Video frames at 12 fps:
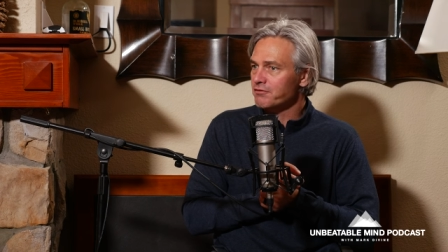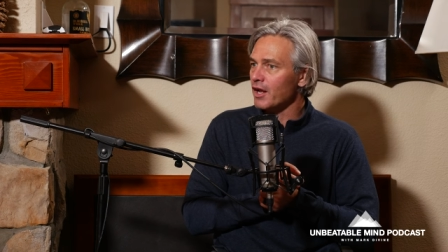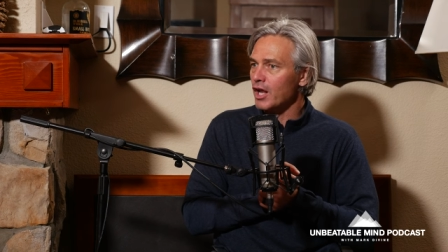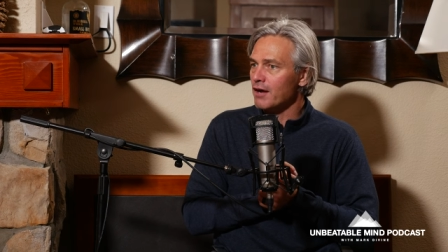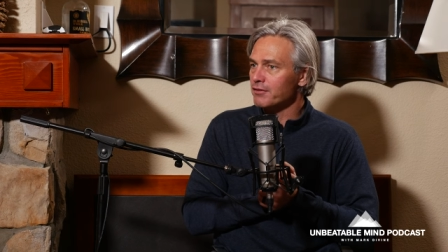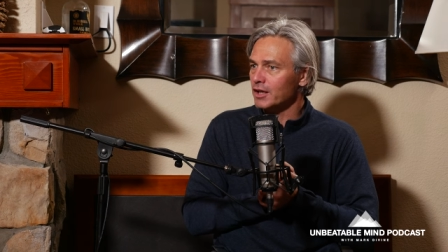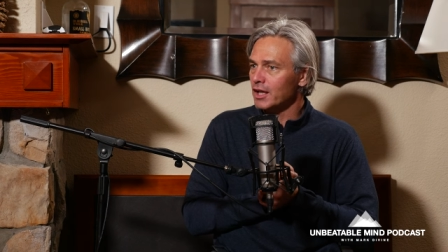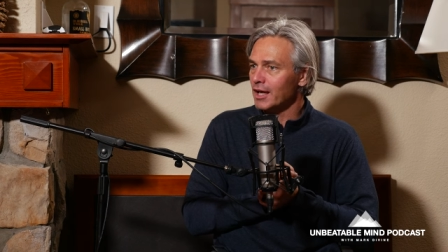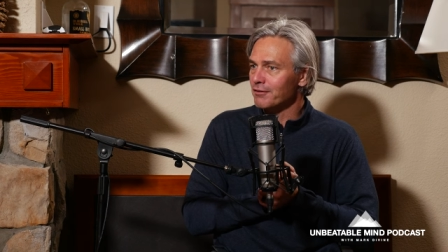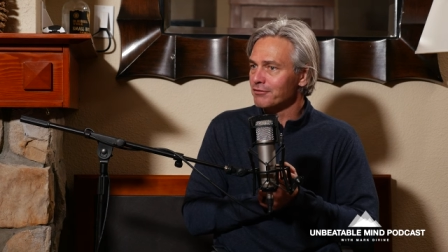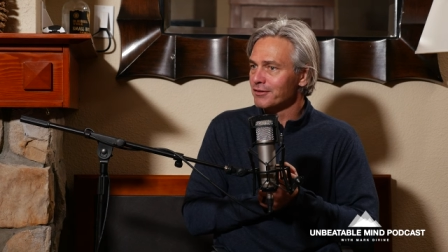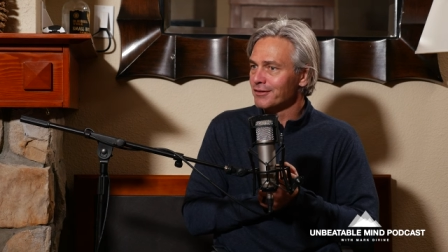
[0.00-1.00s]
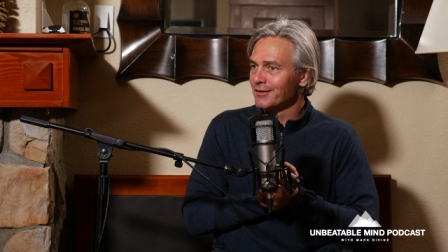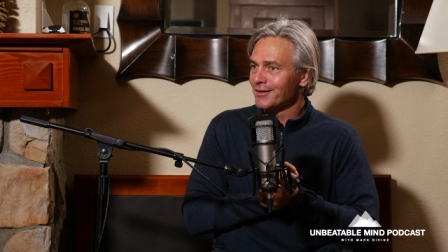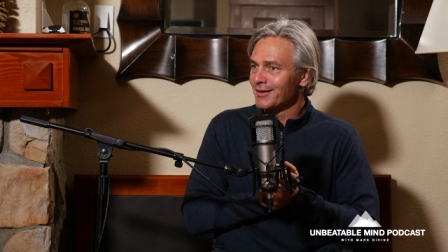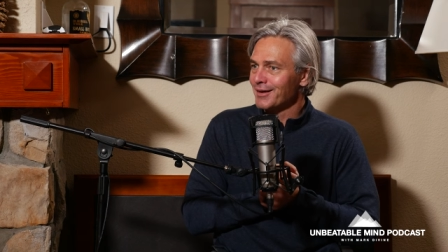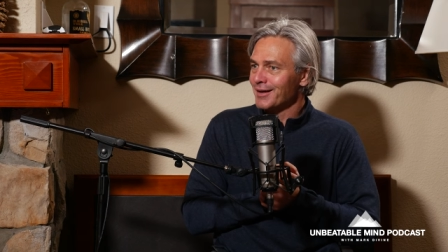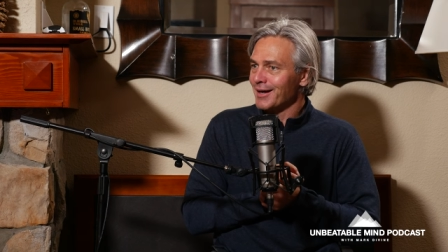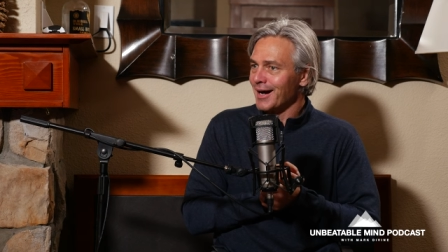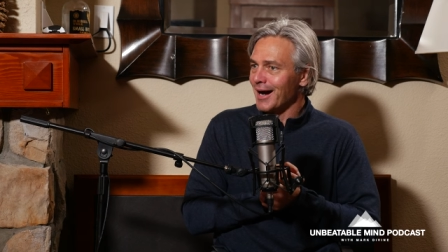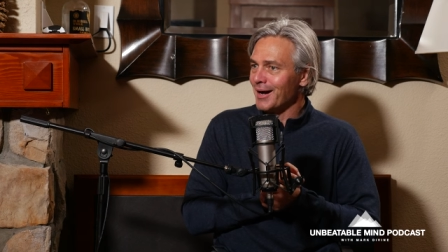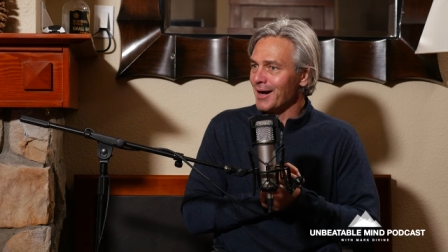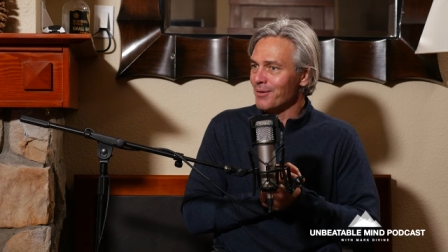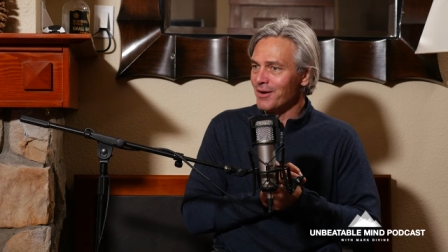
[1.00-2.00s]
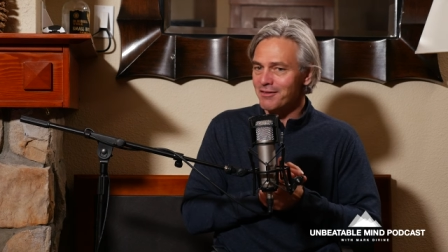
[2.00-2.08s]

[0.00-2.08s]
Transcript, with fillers: fell off a cliff mm-hmm. I, I mm-hmm.